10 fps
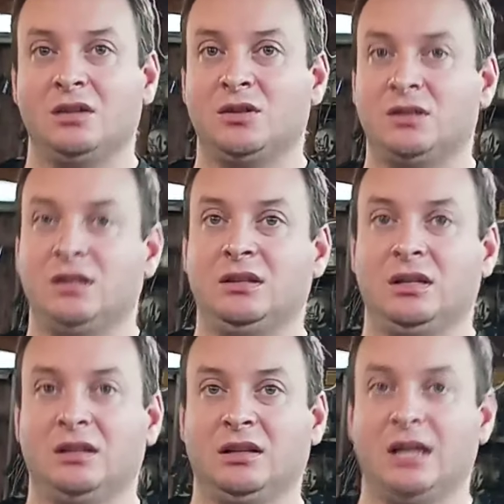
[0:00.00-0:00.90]
just
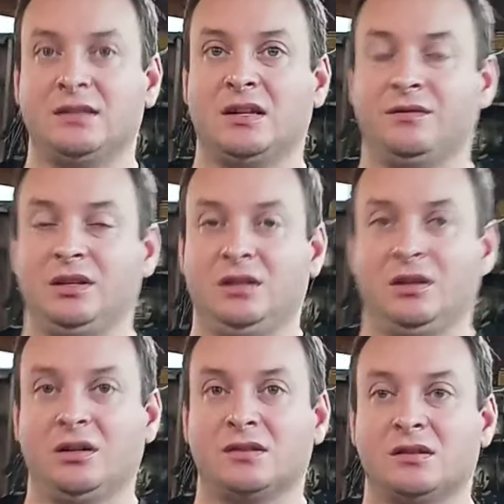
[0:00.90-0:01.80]
in the last 7-8
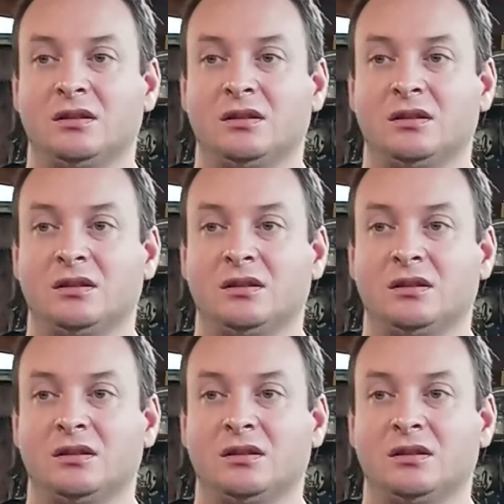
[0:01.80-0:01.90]
years.